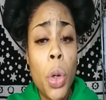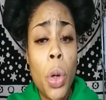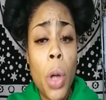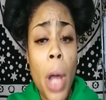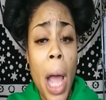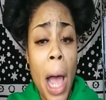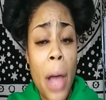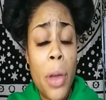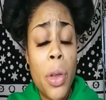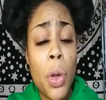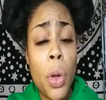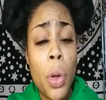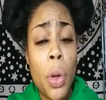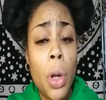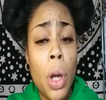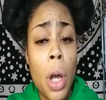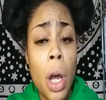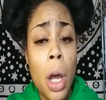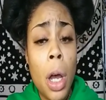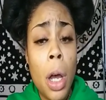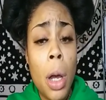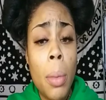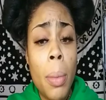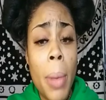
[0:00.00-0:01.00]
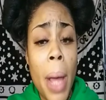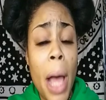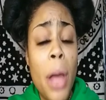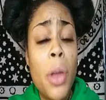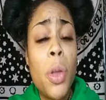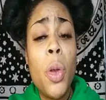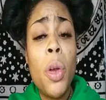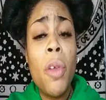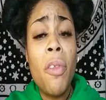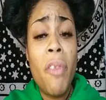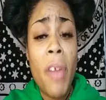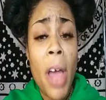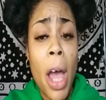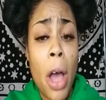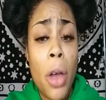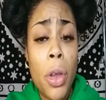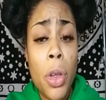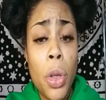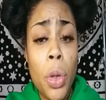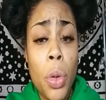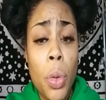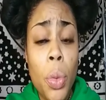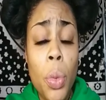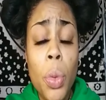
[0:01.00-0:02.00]
how you're
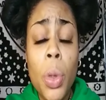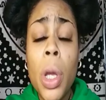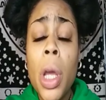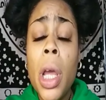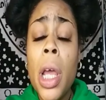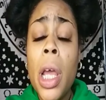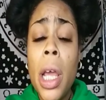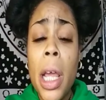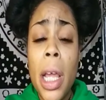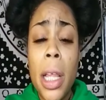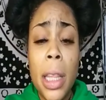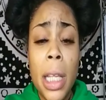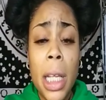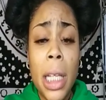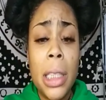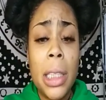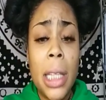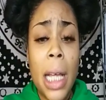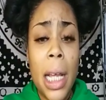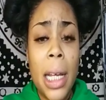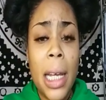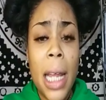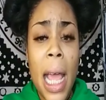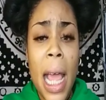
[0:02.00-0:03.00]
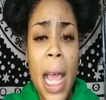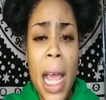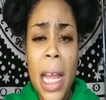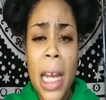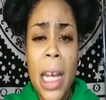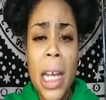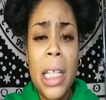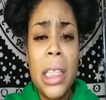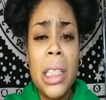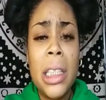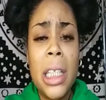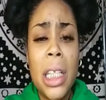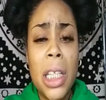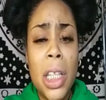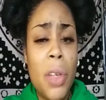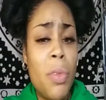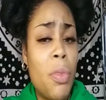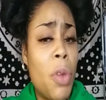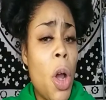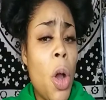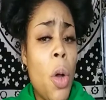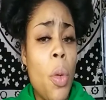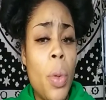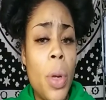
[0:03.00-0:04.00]
valued, and things like that. And there's nothing
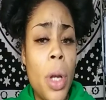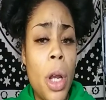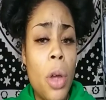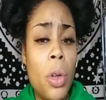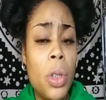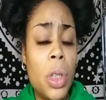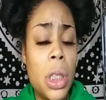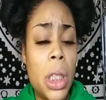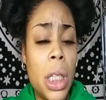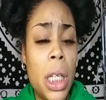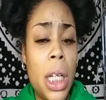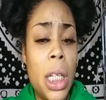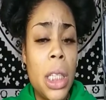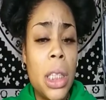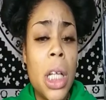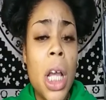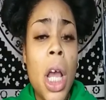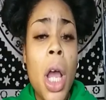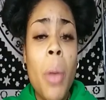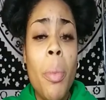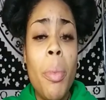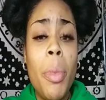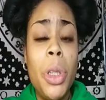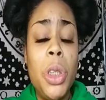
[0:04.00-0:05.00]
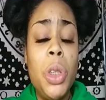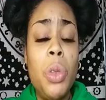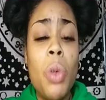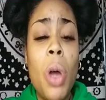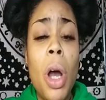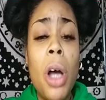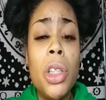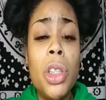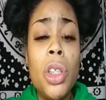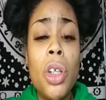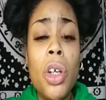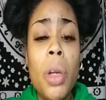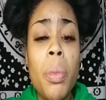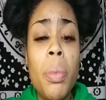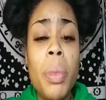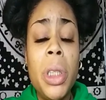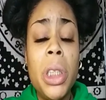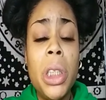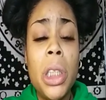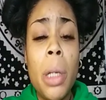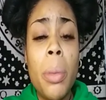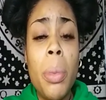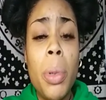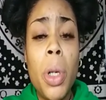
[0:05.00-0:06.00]
wrong with those things. But you also can be
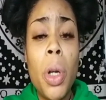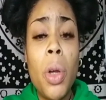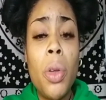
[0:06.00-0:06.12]
stubborn